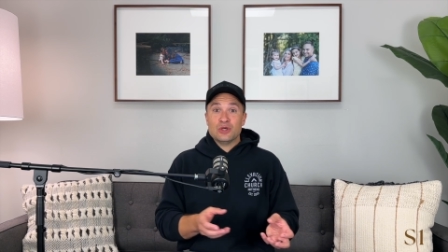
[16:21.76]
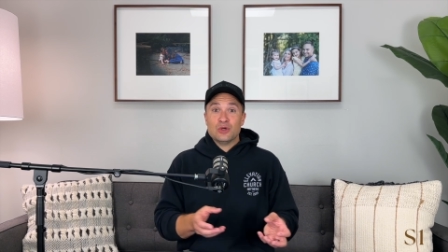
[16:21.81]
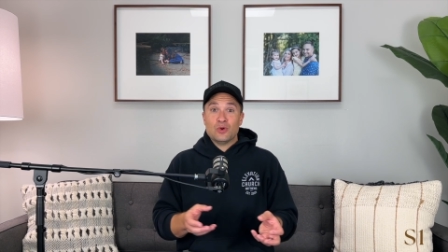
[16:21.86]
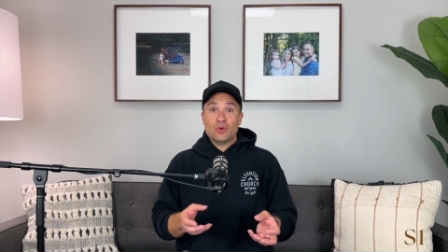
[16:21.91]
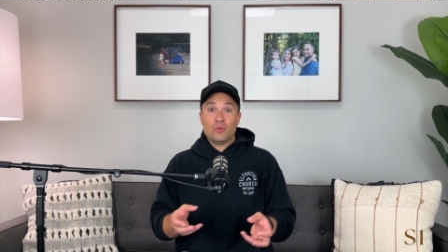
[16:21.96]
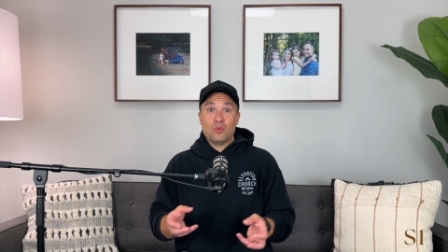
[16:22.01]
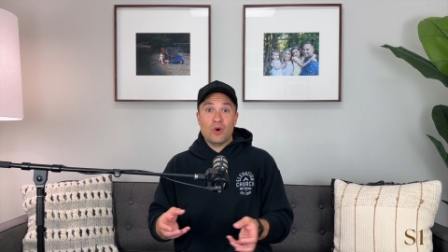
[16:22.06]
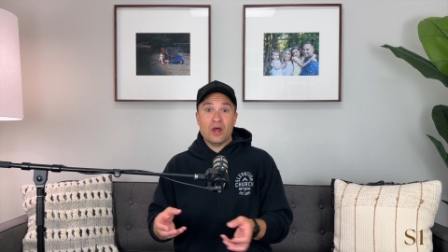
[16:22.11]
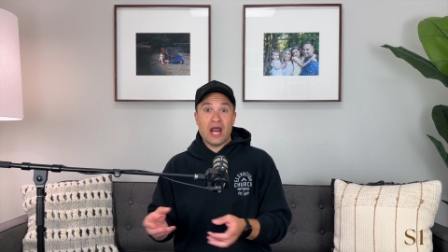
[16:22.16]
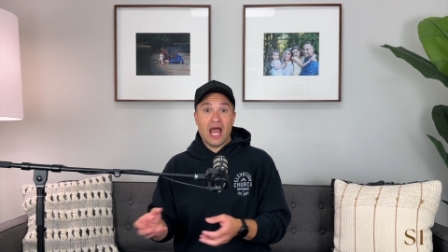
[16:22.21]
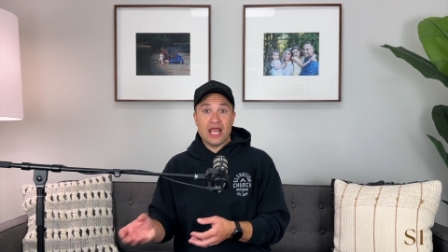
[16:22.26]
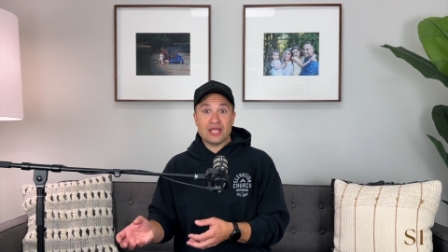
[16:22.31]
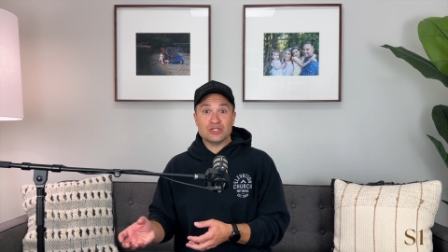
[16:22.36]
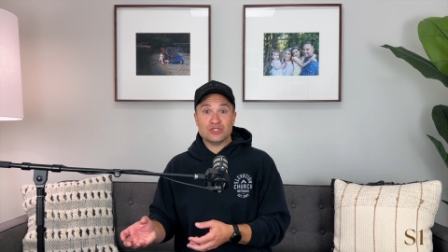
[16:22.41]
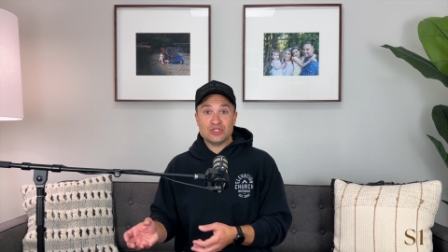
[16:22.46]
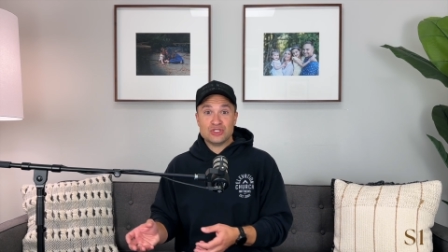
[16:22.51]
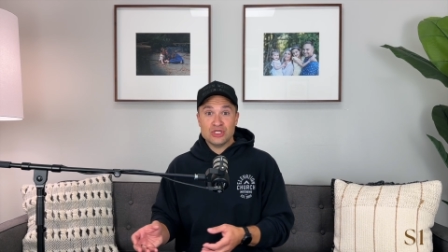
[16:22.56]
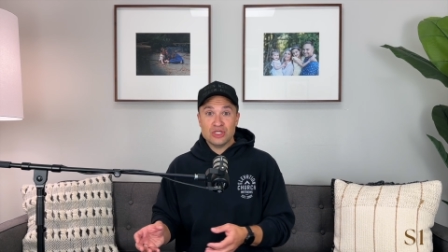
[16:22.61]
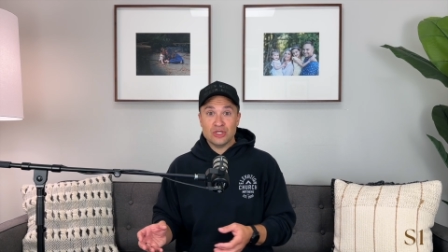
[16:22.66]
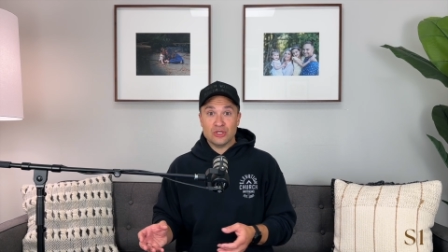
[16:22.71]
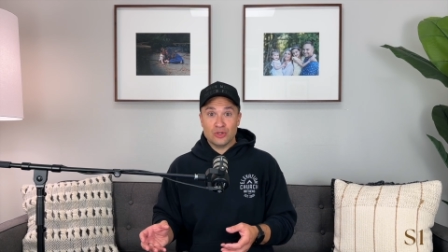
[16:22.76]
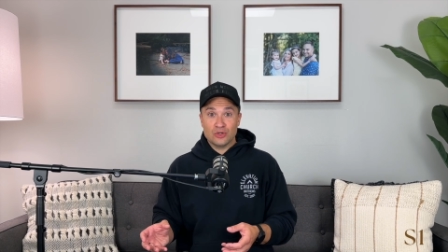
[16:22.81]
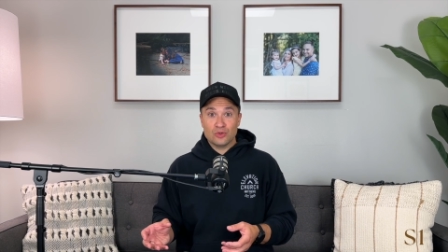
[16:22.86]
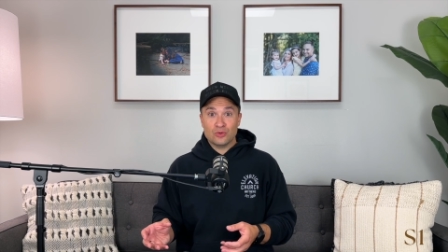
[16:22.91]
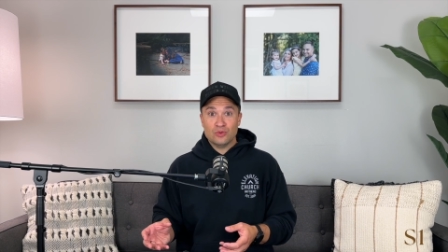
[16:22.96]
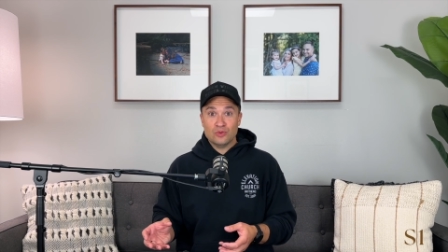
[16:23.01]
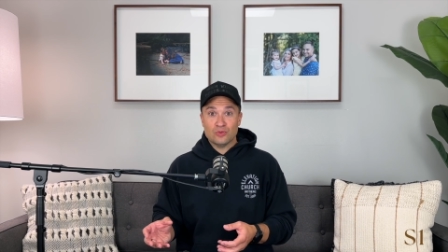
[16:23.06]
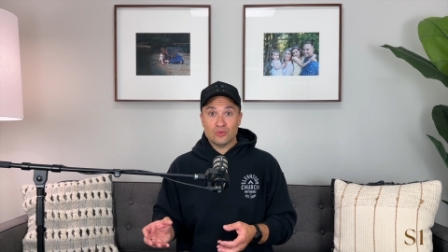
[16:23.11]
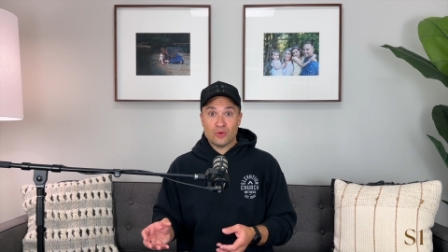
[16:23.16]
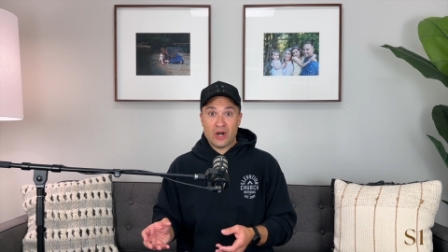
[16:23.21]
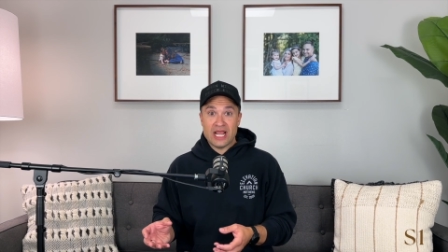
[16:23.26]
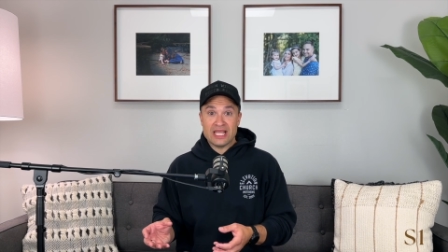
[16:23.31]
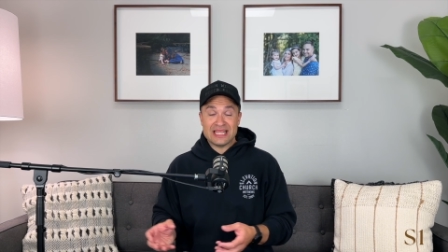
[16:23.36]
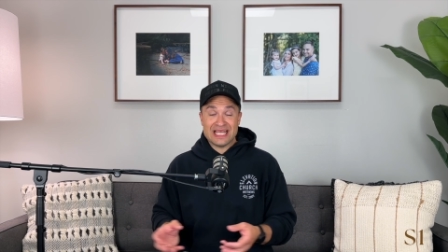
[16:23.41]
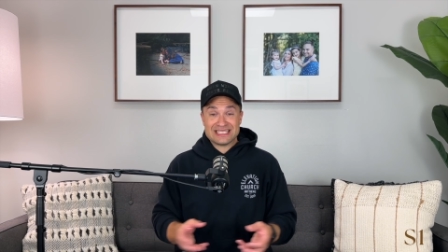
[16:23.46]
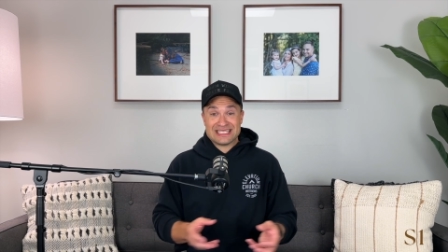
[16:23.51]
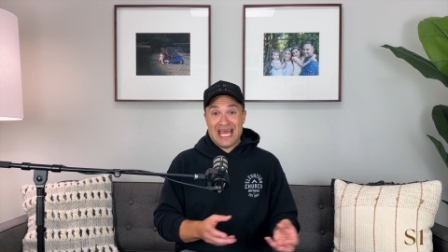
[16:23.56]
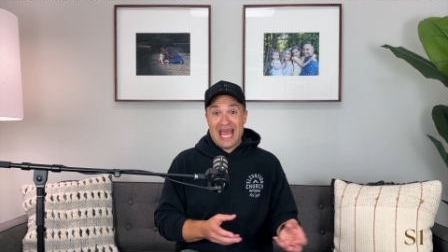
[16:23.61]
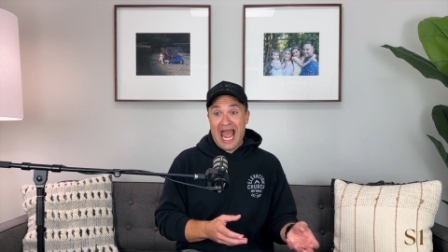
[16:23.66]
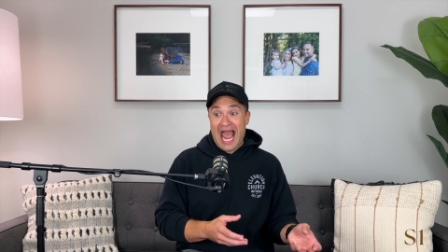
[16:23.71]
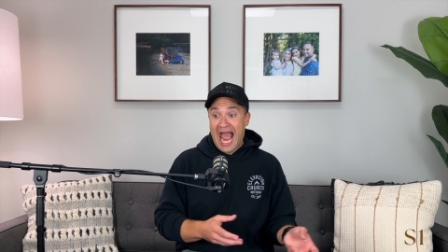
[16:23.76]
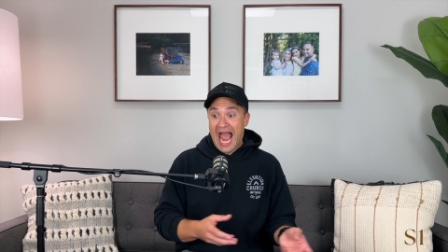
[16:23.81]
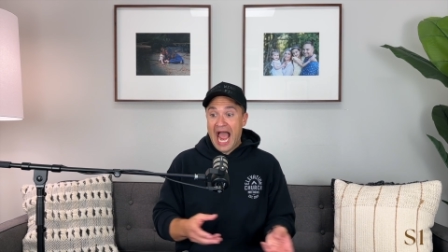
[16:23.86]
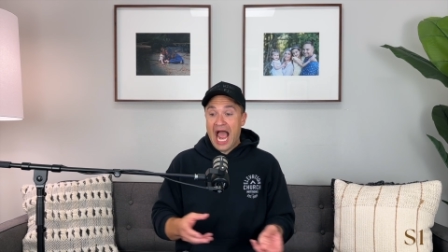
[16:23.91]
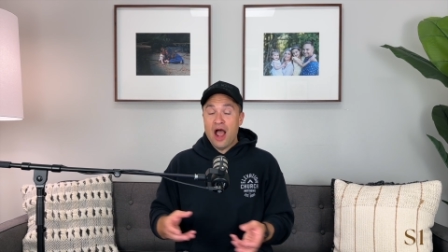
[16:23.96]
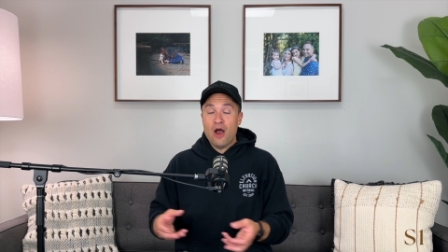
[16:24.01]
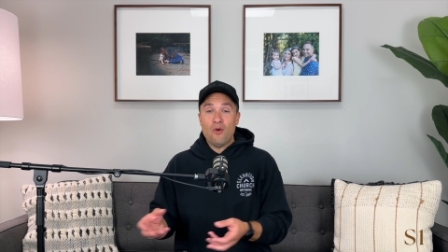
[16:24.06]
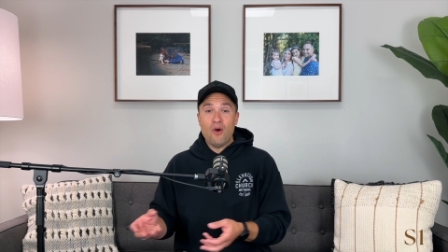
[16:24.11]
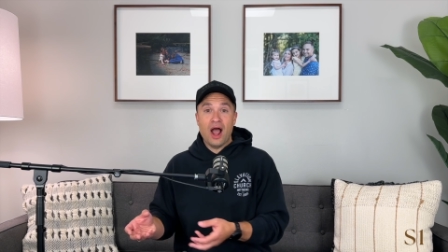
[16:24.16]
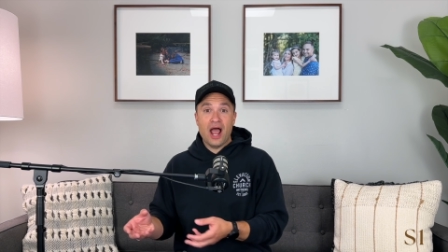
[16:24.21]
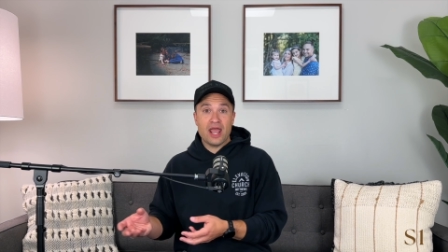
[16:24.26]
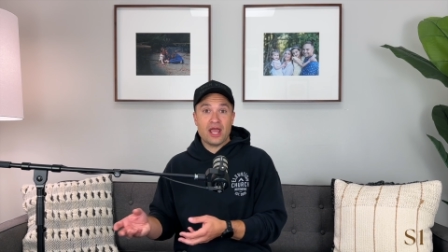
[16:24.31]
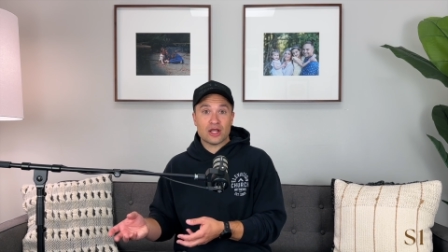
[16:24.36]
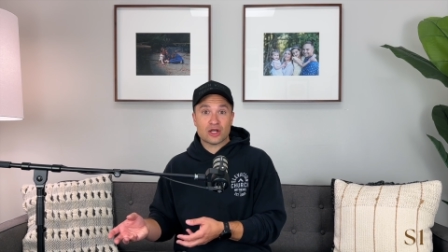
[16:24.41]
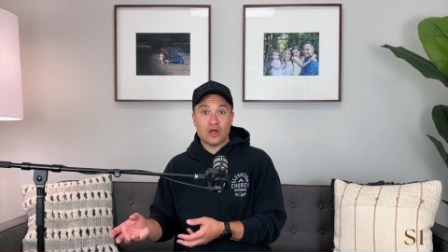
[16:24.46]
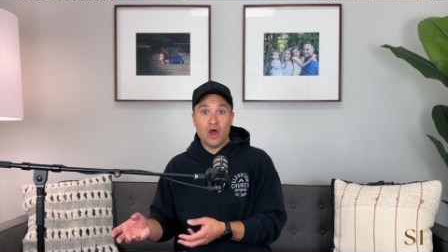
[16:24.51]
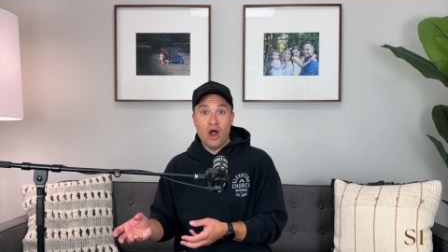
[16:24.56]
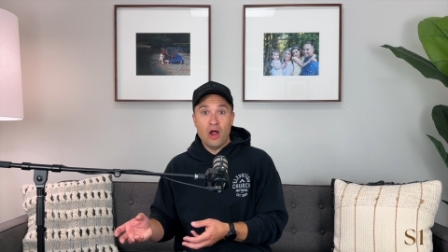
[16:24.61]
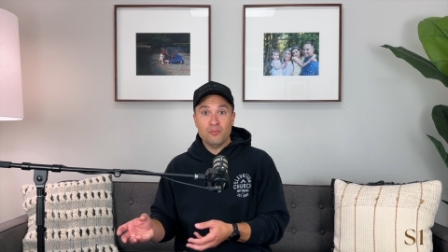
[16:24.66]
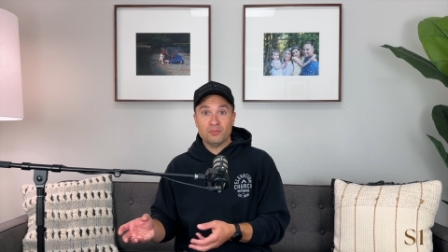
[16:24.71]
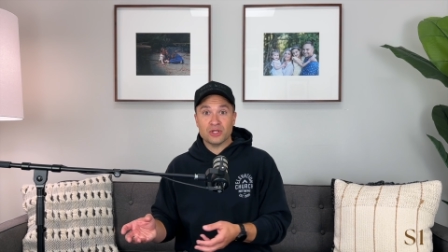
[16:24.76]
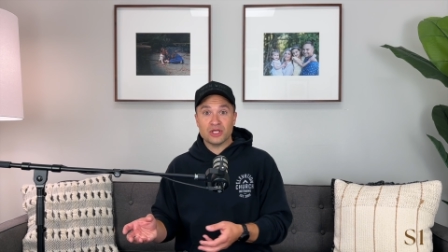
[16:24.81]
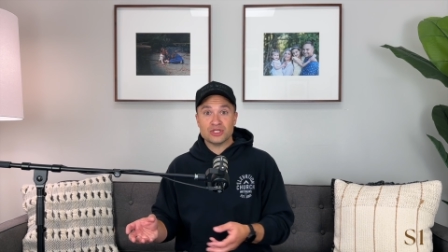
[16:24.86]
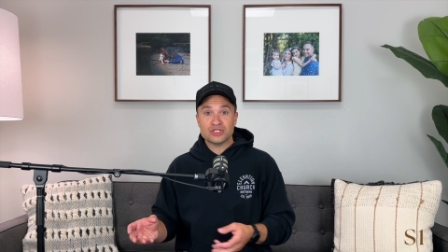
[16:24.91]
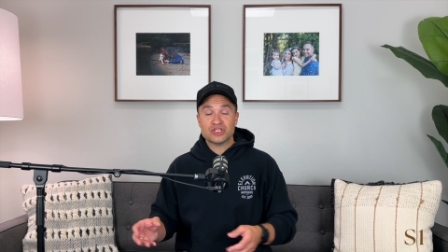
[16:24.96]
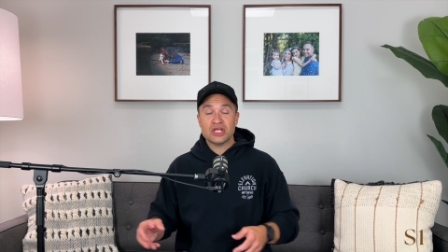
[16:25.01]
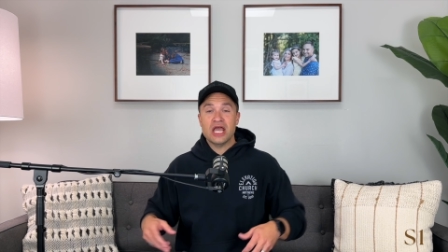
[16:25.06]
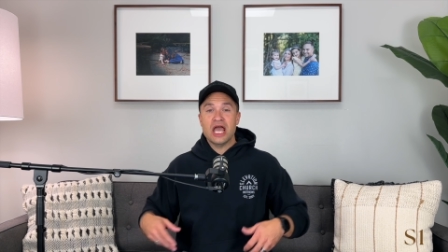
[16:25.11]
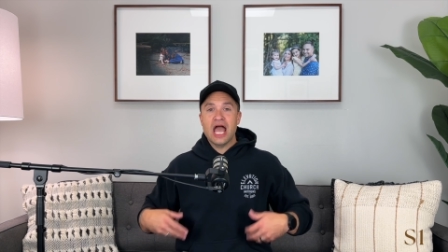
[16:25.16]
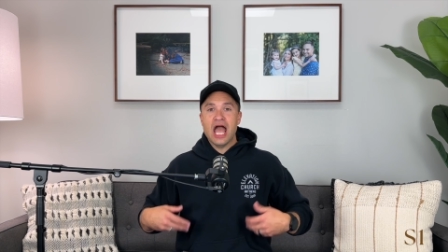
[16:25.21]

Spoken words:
what I do, right? That's how I accomplish